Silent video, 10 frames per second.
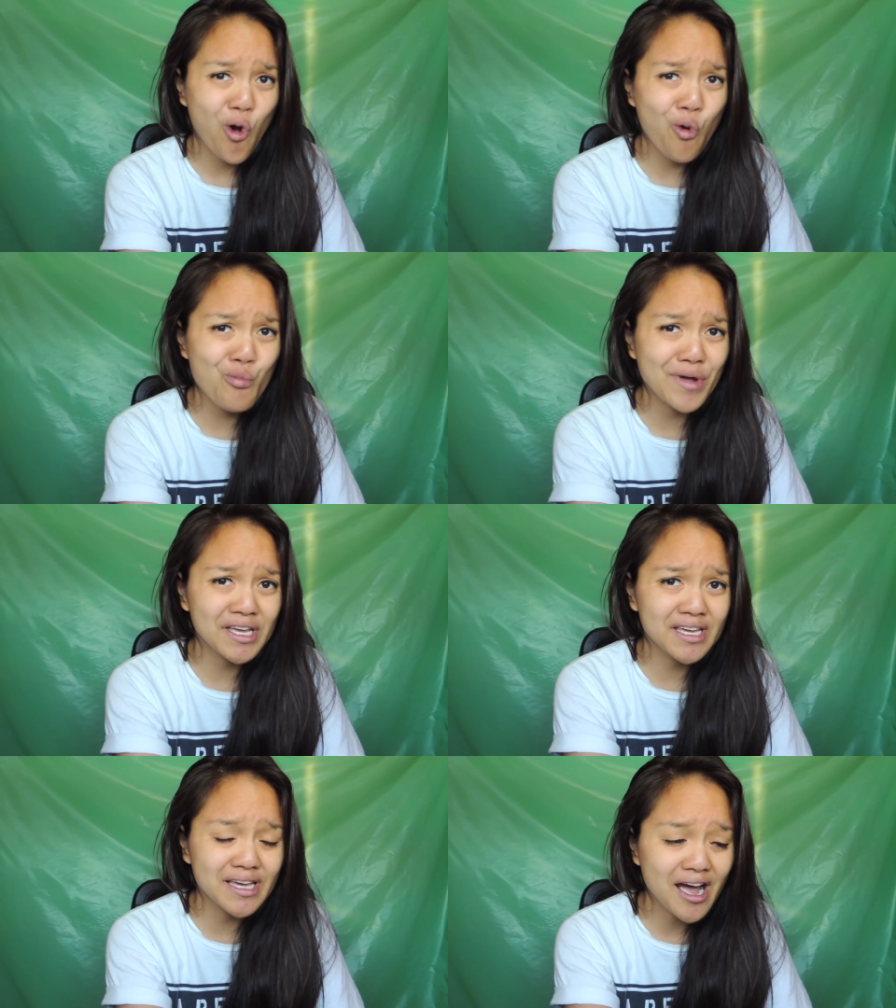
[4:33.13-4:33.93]
Oh my
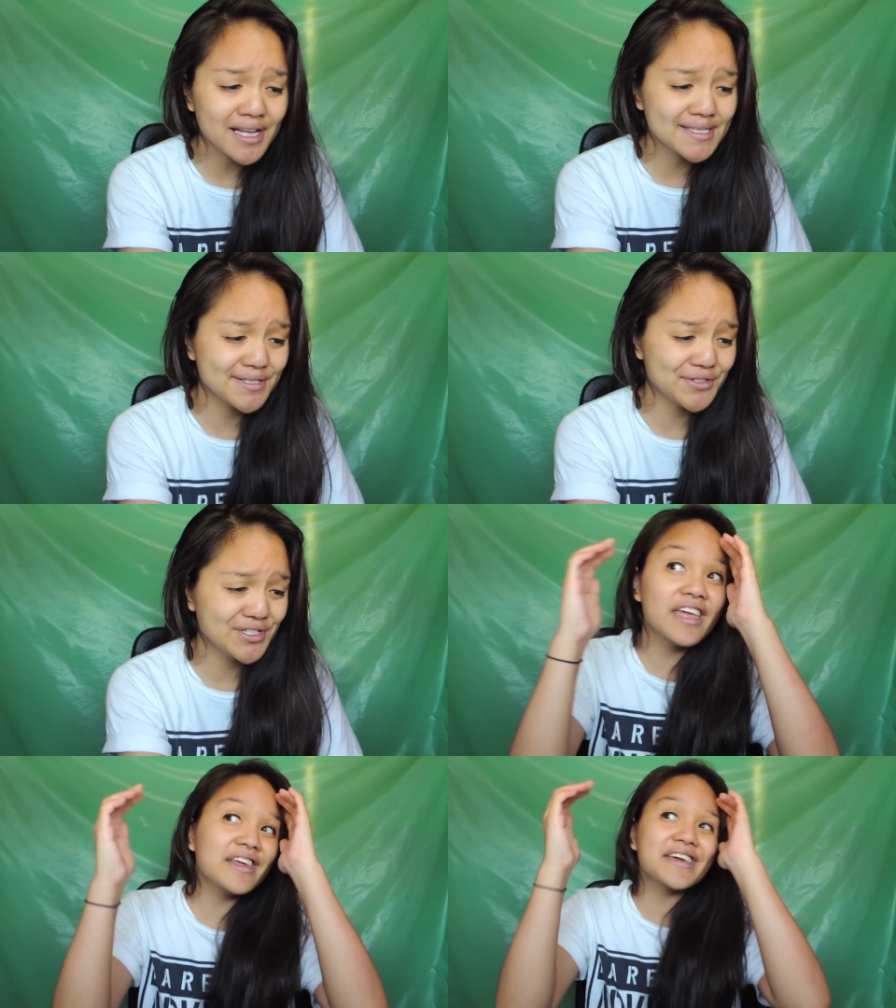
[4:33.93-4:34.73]
god, dude.
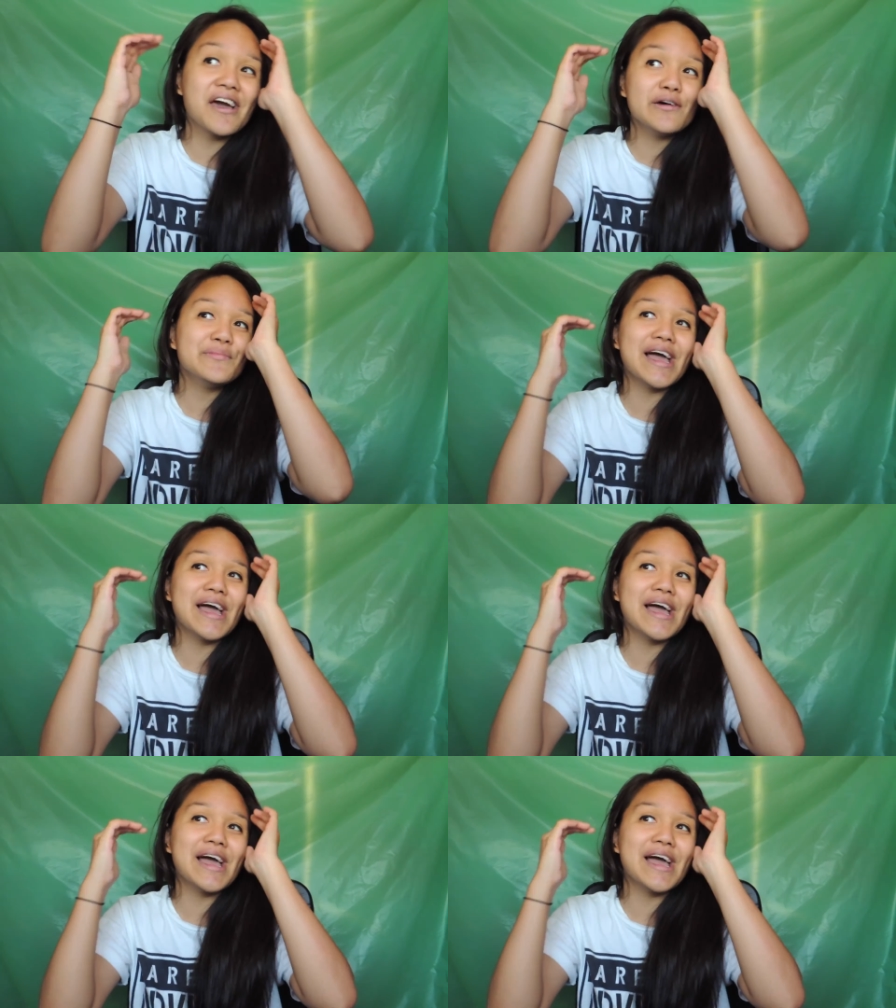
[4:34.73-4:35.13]
And I come